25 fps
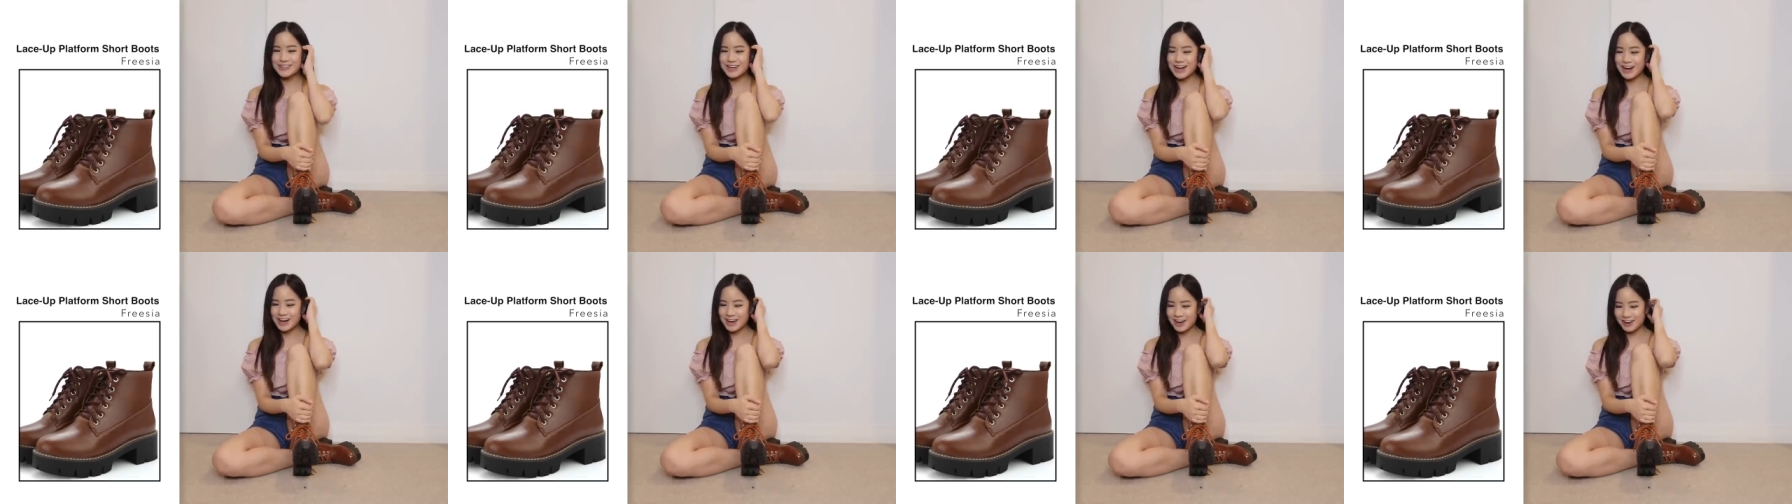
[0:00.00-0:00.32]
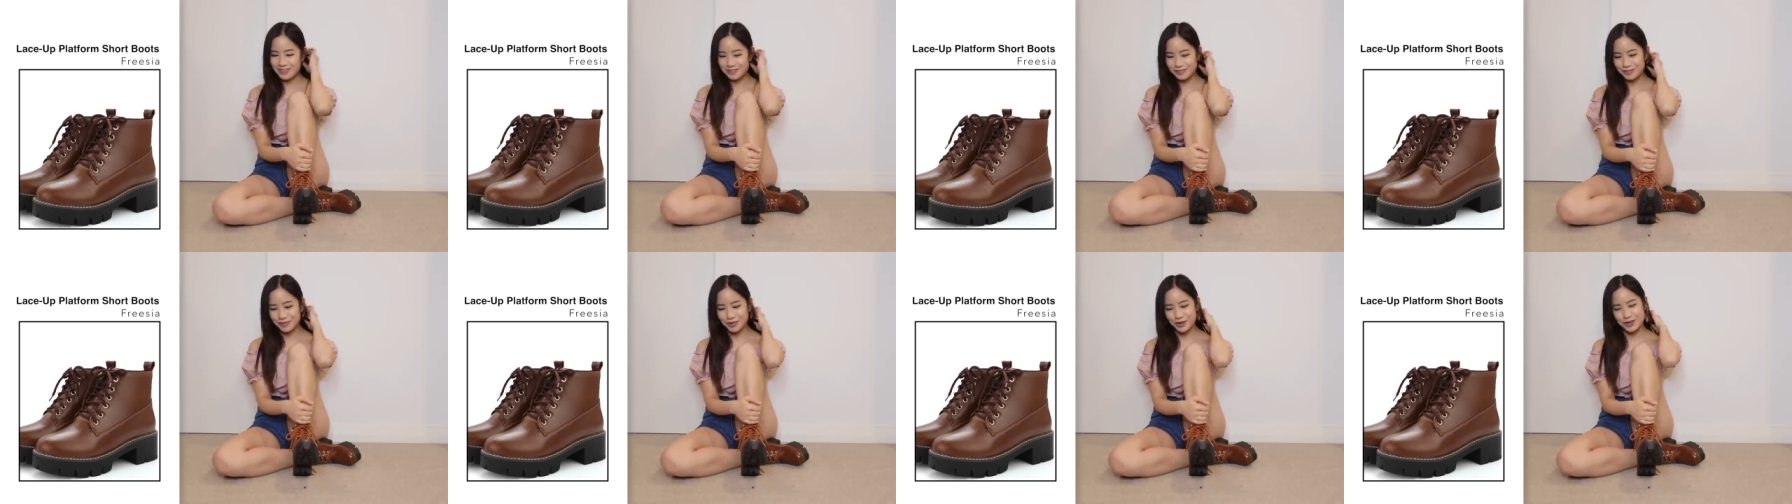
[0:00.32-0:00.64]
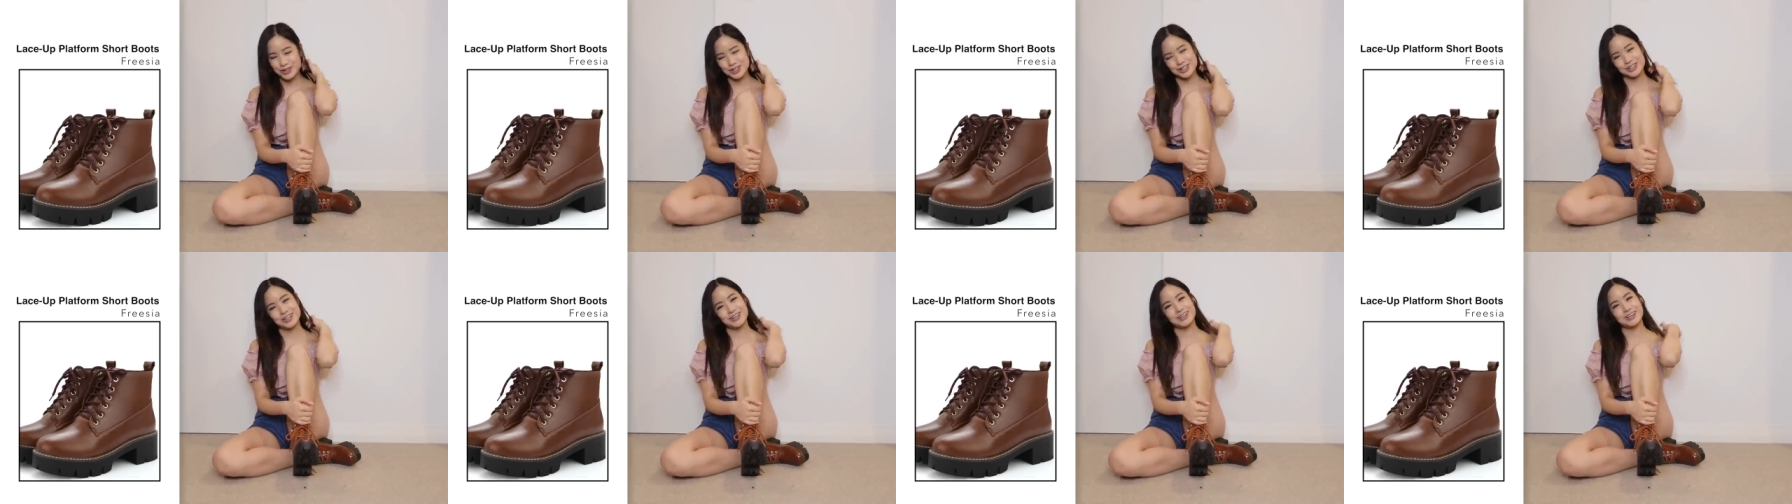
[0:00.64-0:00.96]
I
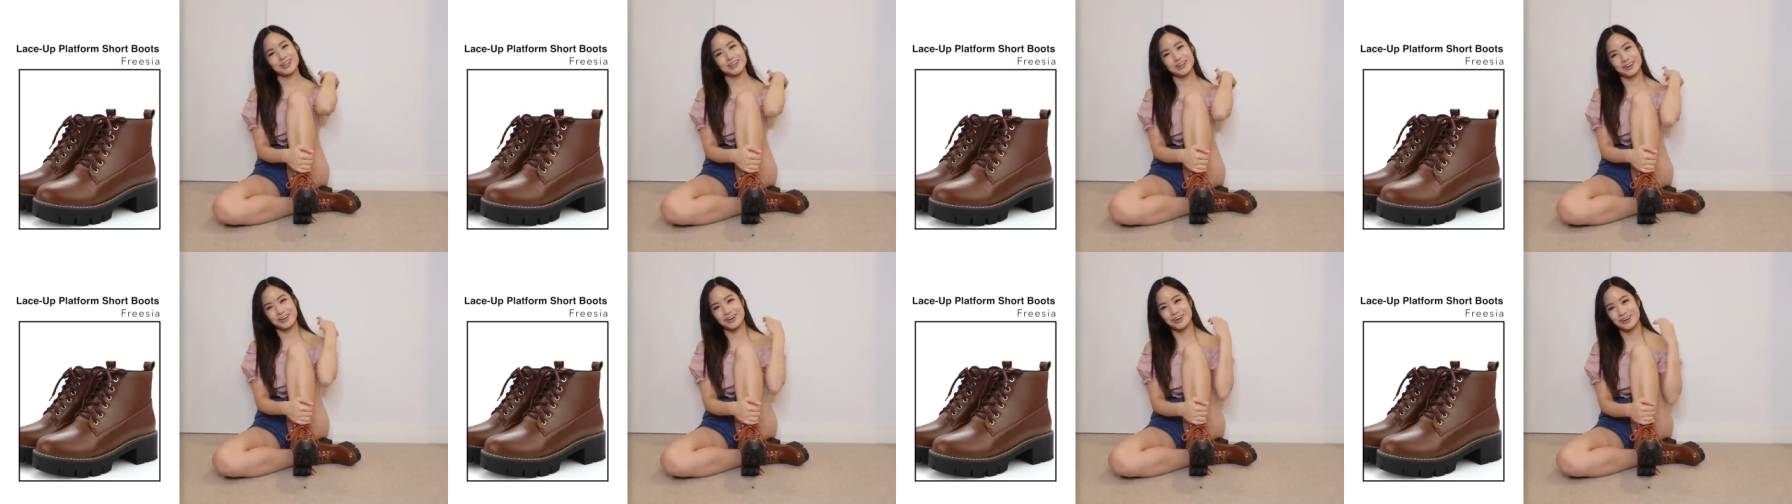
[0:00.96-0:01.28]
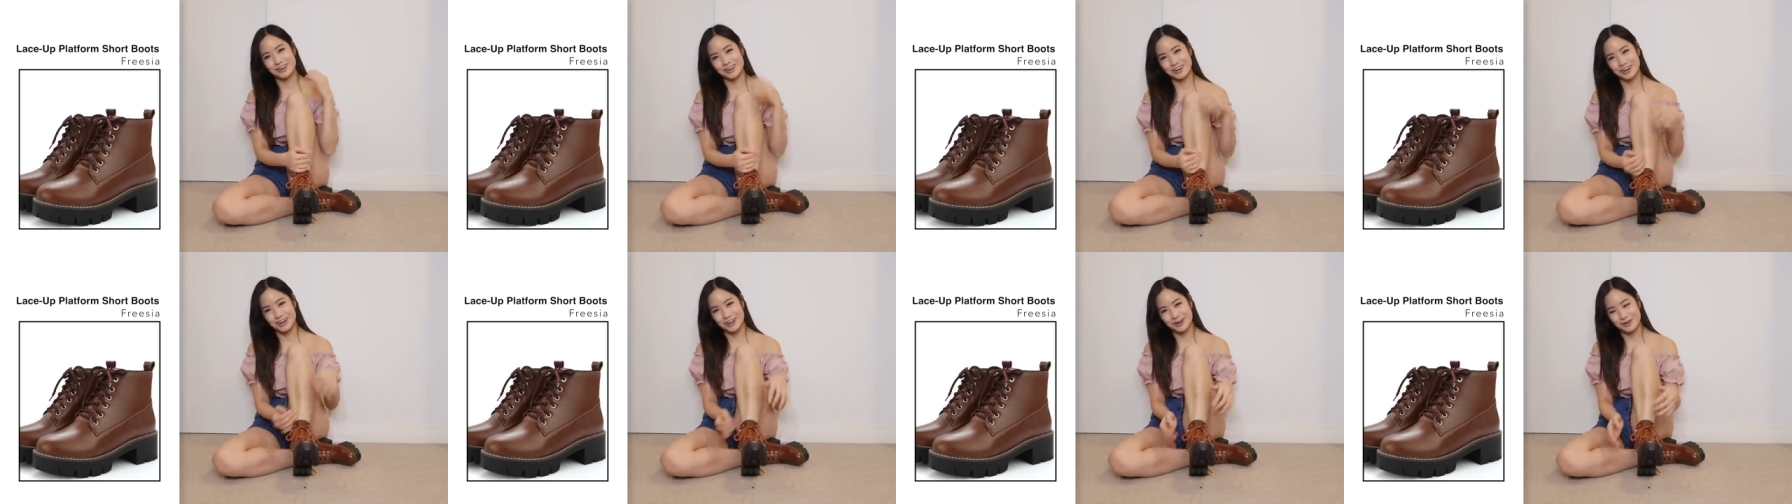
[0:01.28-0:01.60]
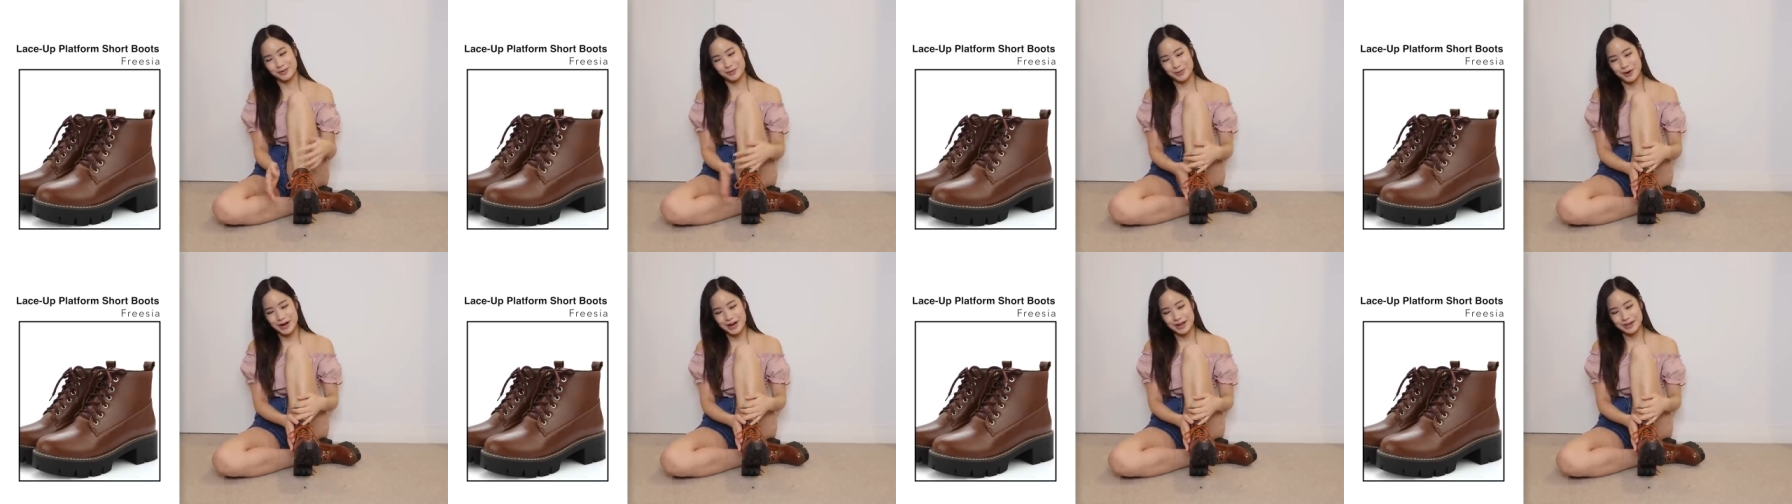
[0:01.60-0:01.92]
unfortunately only
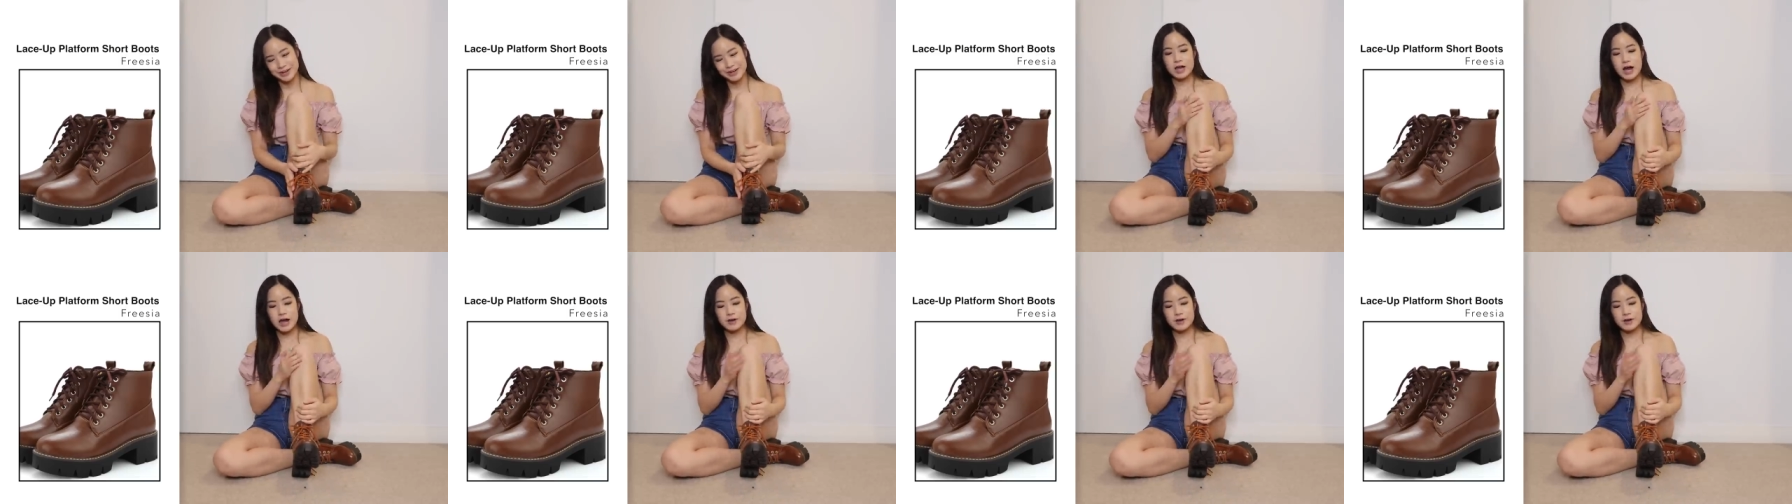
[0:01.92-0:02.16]
got one.